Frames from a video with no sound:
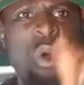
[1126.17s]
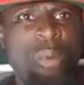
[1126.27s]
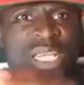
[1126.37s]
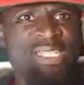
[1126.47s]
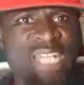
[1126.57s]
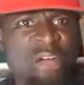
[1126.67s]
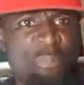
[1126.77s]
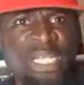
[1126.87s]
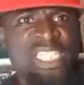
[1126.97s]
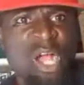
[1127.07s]
Womu di
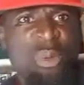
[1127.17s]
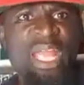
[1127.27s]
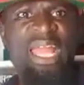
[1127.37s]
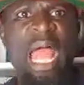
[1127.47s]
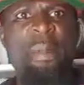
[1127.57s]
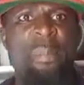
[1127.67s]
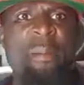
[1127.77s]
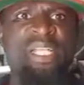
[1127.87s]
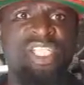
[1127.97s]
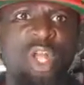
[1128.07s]
sa picture we,
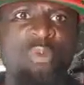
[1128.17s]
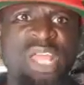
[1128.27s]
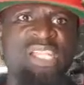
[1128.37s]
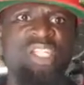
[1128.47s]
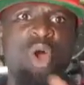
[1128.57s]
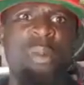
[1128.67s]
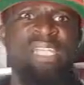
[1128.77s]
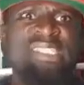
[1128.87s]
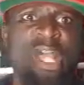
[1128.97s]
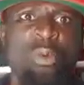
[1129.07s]
ebe ba be chile we as
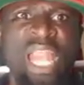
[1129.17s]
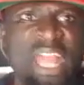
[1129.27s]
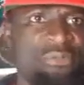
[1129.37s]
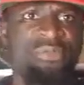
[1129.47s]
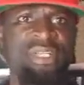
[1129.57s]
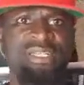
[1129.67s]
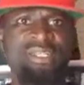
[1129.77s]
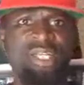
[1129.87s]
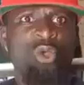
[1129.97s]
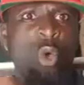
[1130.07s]
no ma se wu life.
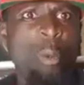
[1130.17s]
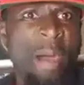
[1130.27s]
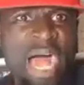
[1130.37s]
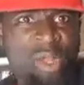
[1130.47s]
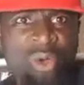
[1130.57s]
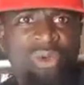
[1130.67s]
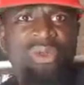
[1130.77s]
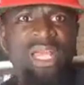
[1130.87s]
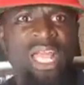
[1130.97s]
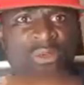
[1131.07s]

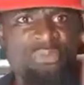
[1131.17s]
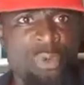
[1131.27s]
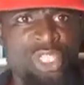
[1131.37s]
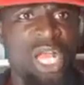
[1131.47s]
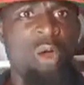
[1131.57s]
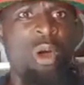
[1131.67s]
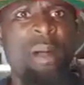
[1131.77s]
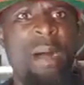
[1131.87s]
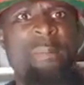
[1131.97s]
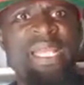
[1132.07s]
Obano, in future,
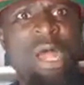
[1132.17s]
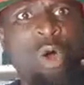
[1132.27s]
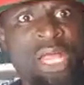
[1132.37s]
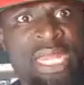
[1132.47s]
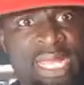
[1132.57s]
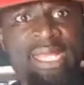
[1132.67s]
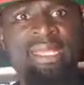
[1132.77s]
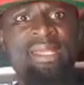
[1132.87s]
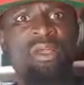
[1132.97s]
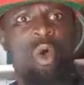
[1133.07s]
obe ba be ye
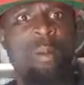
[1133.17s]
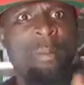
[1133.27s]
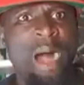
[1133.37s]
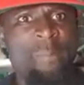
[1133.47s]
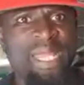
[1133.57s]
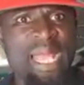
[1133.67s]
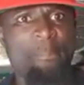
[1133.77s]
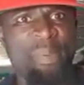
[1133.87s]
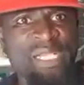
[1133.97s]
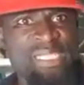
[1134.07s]
hoine, obe ba be
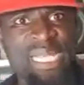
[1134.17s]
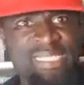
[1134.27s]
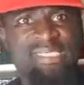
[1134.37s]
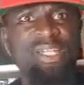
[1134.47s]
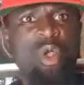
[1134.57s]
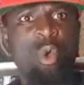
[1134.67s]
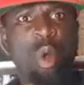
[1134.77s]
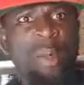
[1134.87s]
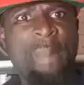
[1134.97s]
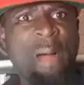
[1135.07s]
ye president,
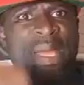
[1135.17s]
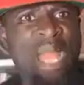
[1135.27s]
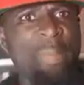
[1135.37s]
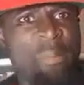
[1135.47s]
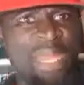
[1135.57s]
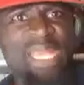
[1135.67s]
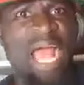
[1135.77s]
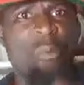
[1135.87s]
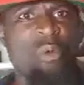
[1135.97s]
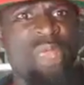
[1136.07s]
obe ba be ye
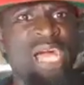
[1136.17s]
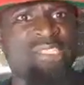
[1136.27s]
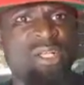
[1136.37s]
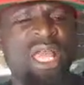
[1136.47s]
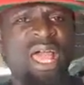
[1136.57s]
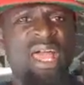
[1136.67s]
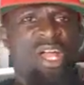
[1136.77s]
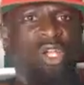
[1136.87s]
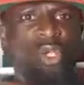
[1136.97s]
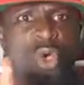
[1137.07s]
bibi, ewe we as
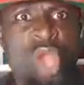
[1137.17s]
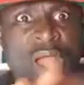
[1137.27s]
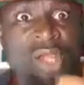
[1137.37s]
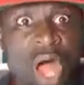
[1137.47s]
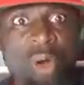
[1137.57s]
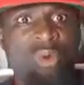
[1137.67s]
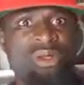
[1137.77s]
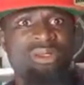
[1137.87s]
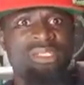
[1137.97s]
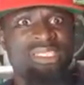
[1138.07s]
you don't
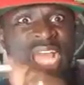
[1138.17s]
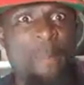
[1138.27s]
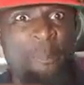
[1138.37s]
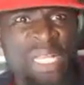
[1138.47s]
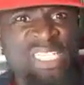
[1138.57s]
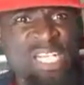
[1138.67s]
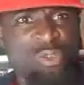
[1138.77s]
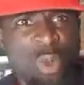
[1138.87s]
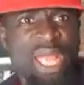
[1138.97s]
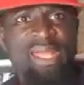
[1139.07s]
know. Sa
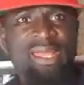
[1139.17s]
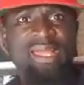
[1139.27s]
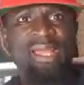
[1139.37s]
pictures we,